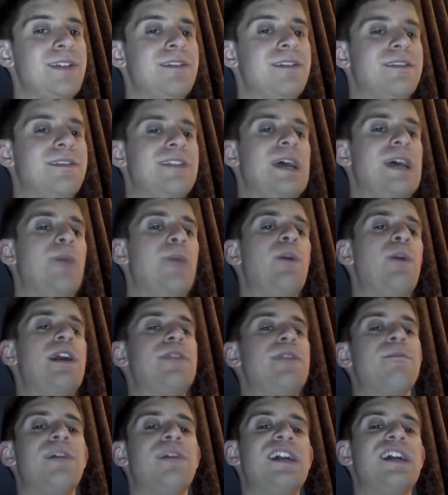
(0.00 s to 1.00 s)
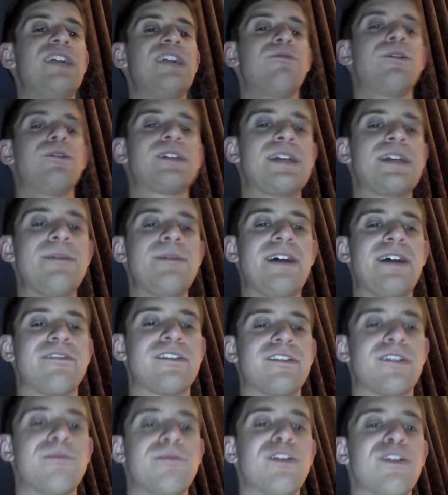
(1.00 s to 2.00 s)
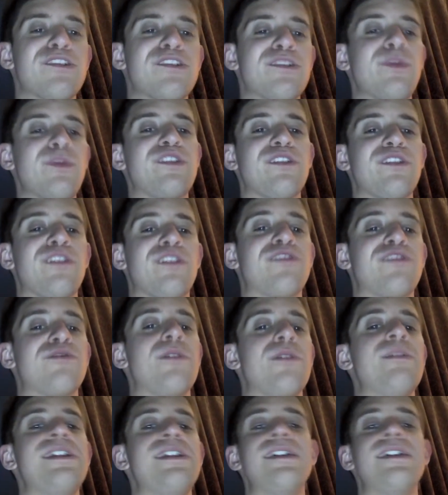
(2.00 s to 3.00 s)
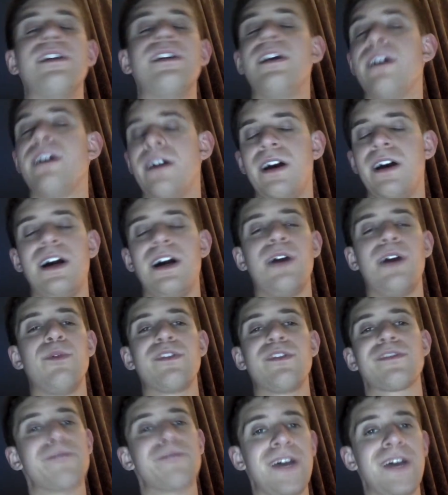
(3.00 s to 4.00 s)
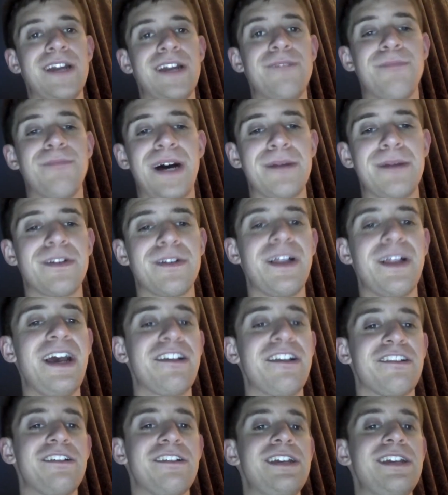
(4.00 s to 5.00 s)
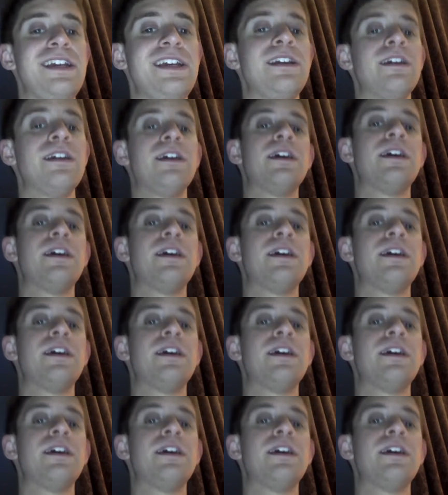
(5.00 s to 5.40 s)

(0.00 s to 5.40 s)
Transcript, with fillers: Then when Monday Night Raw came back from commercial, we saw Strowman uh, was fighting Bobby Lashley.